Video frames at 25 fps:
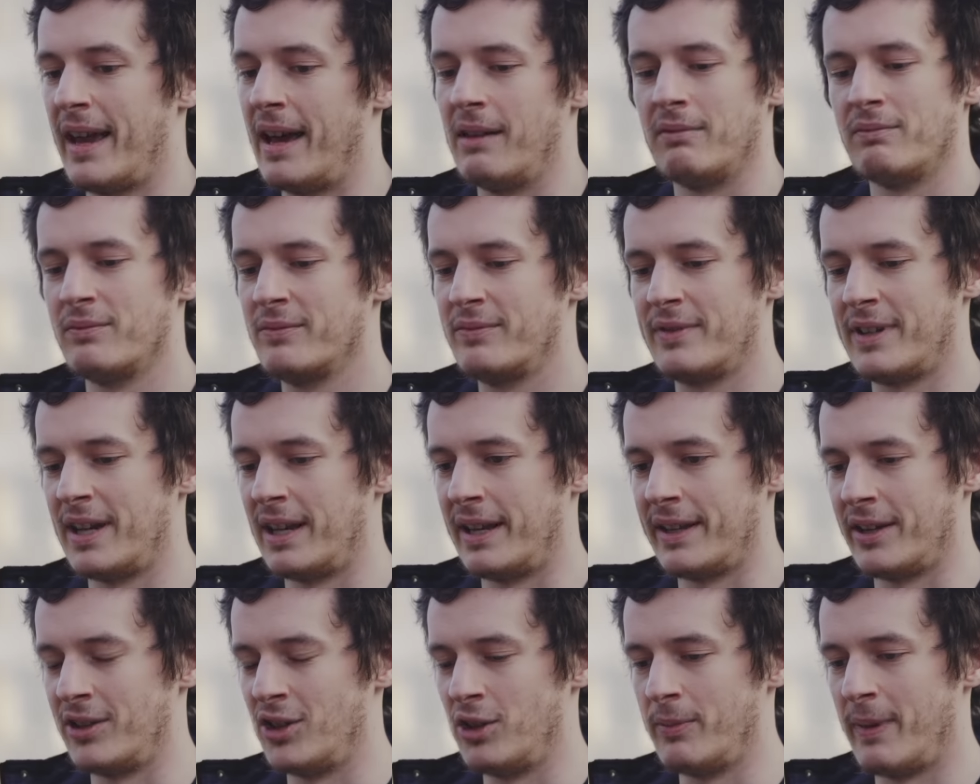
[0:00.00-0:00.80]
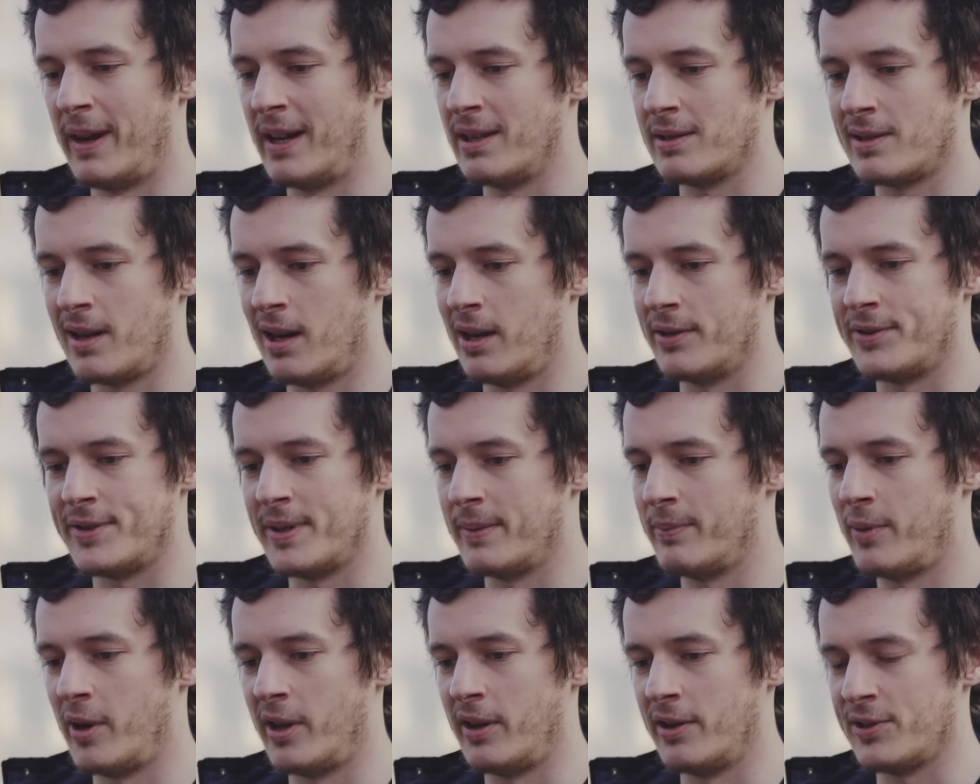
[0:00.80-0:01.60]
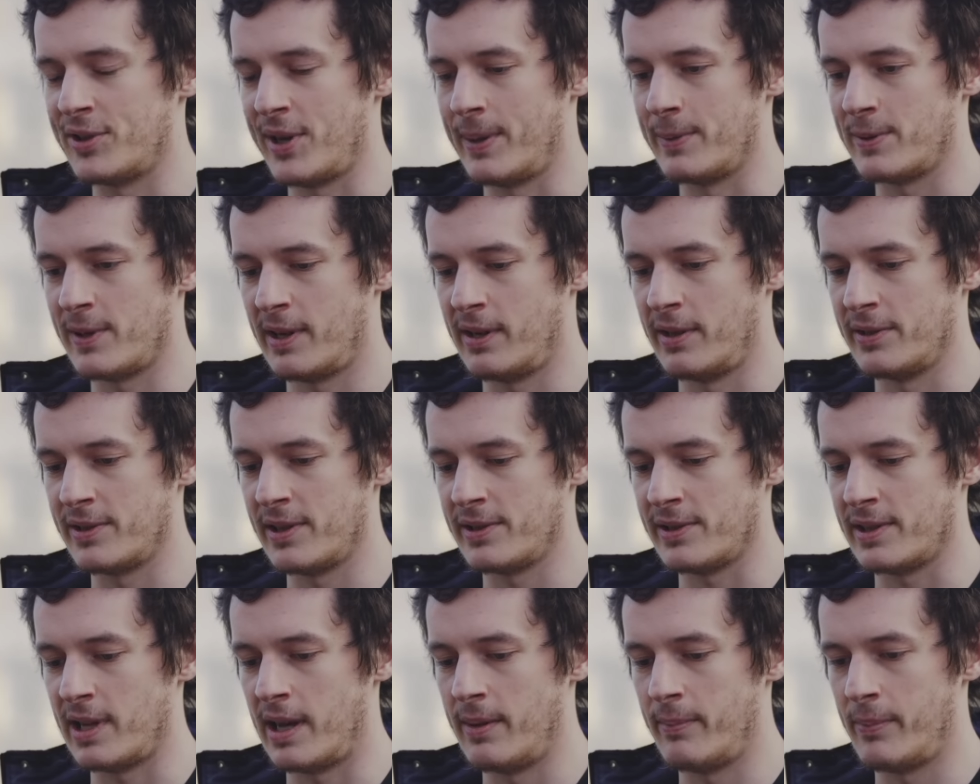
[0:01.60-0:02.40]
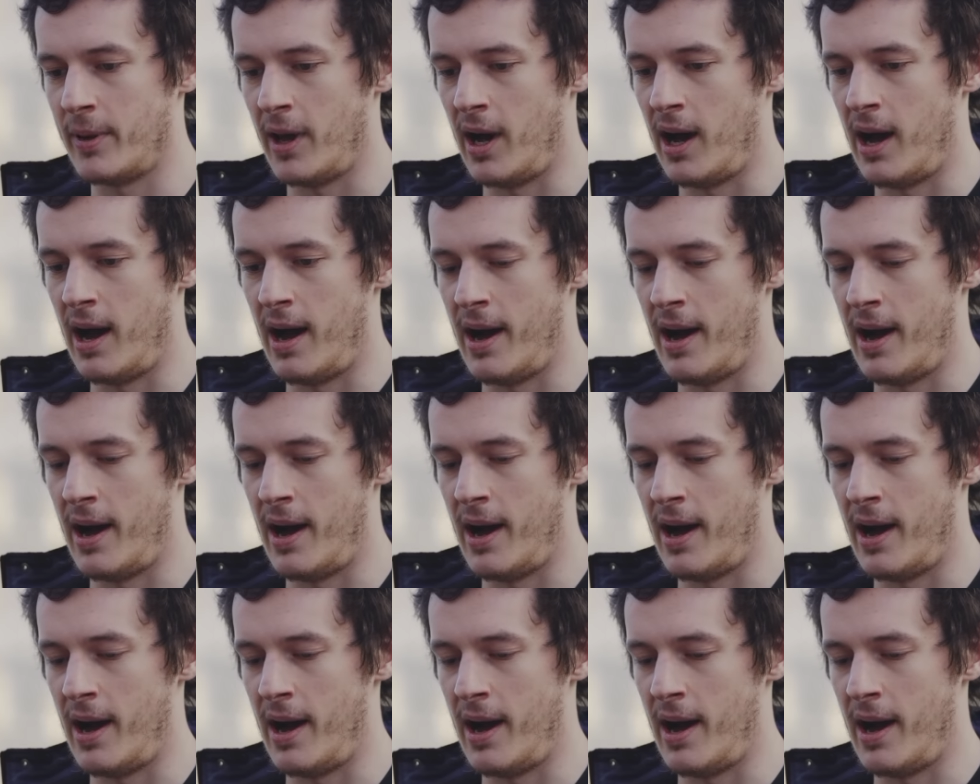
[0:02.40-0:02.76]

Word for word: yeah, killing and humane is hard to put in the same sentence, isn't it? But